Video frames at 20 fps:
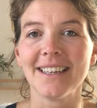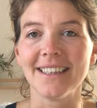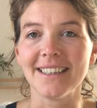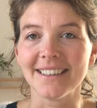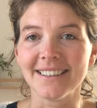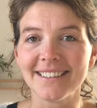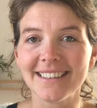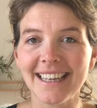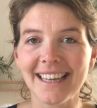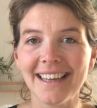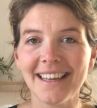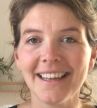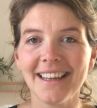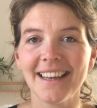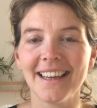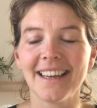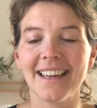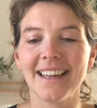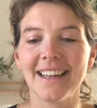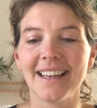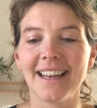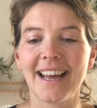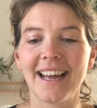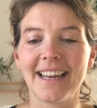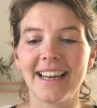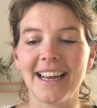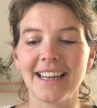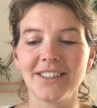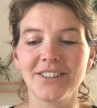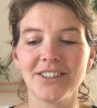sea and I
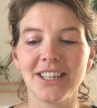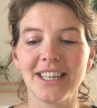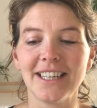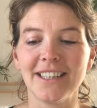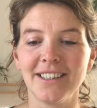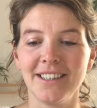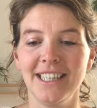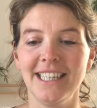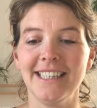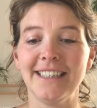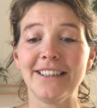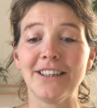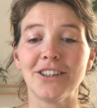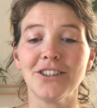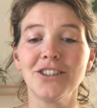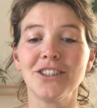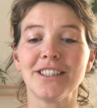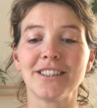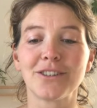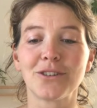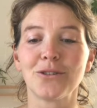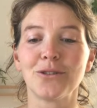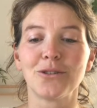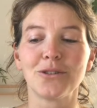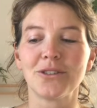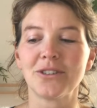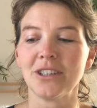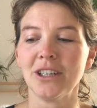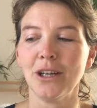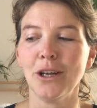actually in Dutch it's
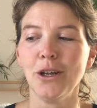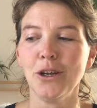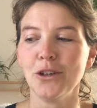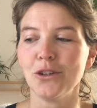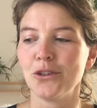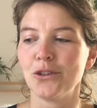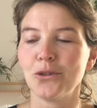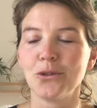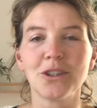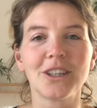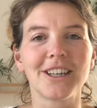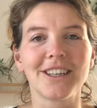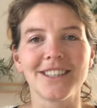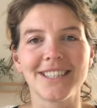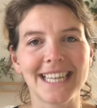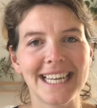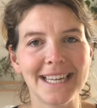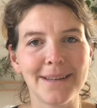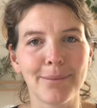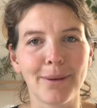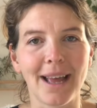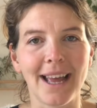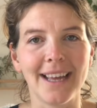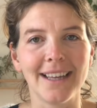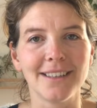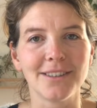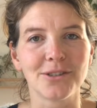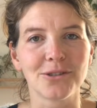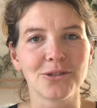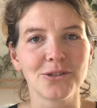called zonnige
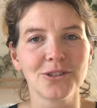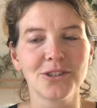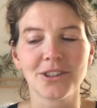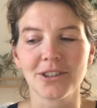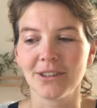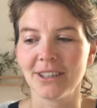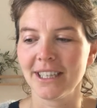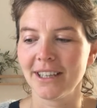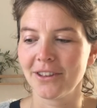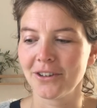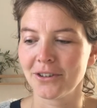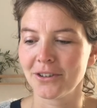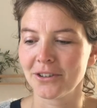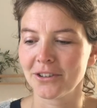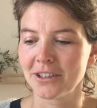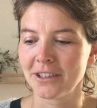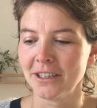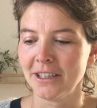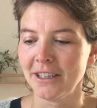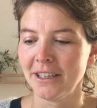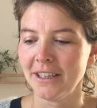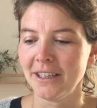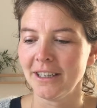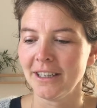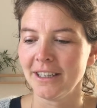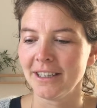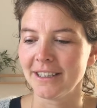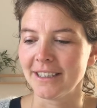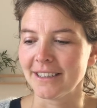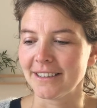zeebrijzel. So I thought
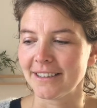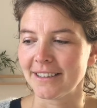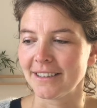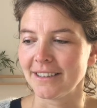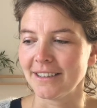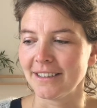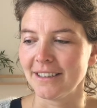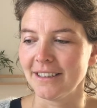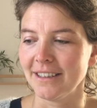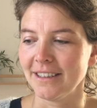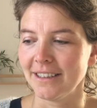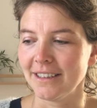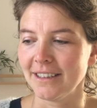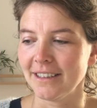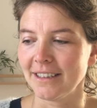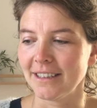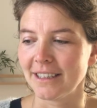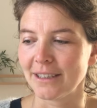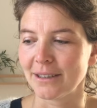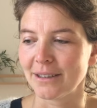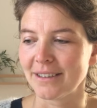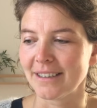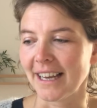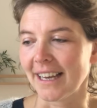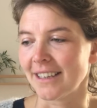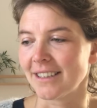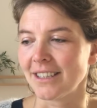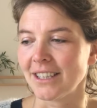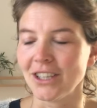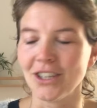that's
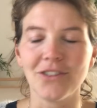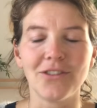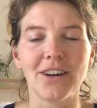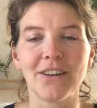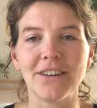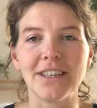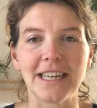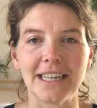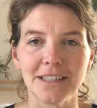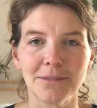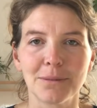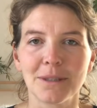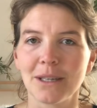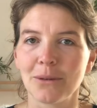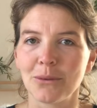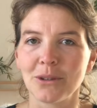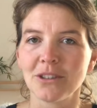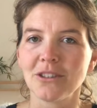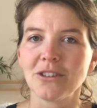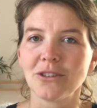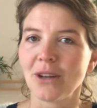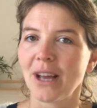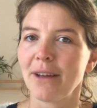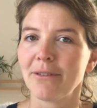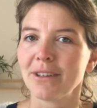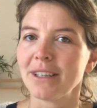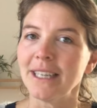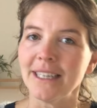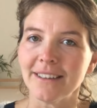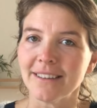actually very nice, but I wanted to have
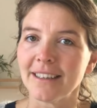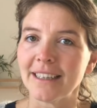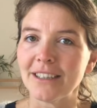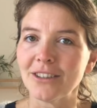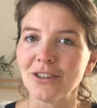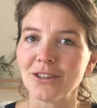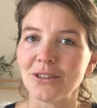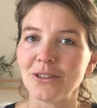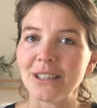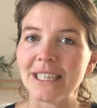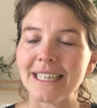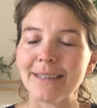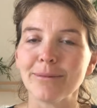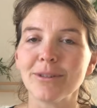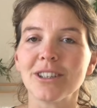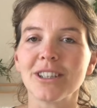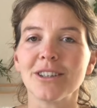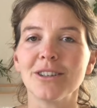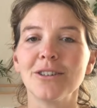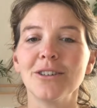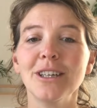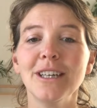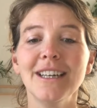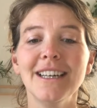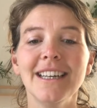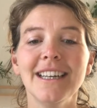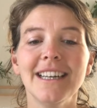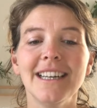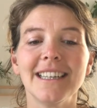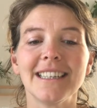an international name. So
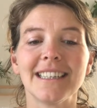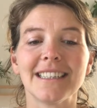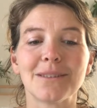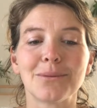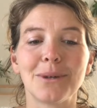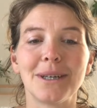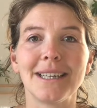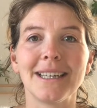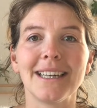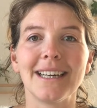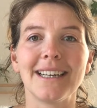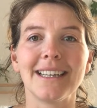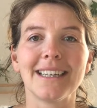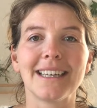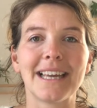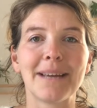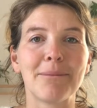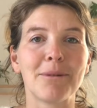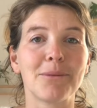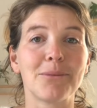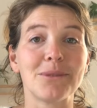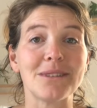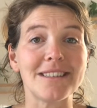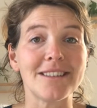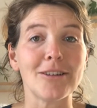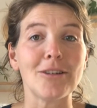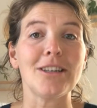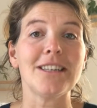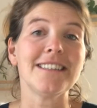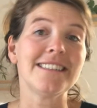that's why I came up with
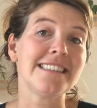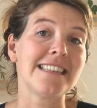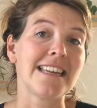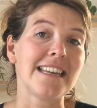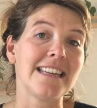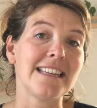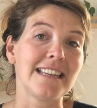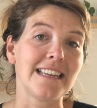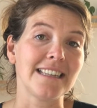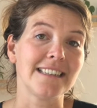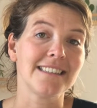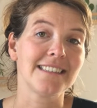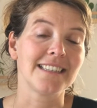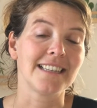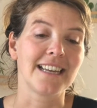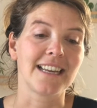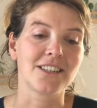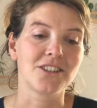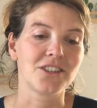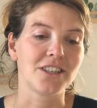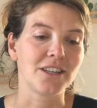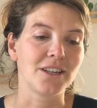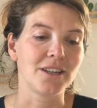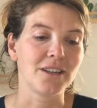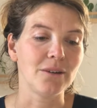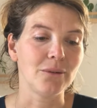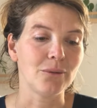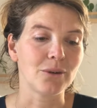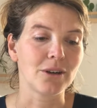Sunny Sea Knits, and actually